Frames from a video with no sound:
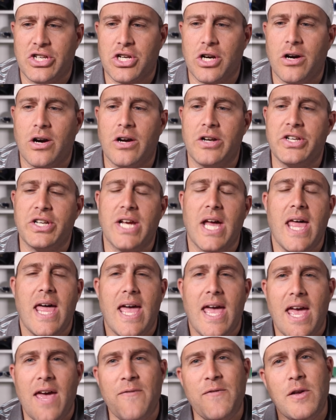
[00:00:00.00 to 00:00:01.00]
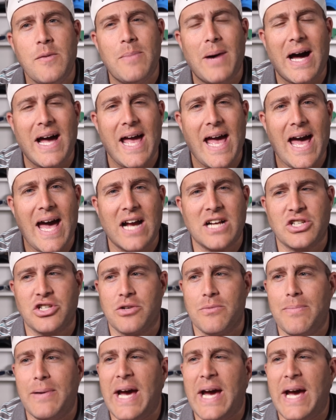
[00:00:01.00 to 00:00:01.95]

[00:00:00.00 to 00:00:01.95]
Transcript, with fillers: charge. If you buy extra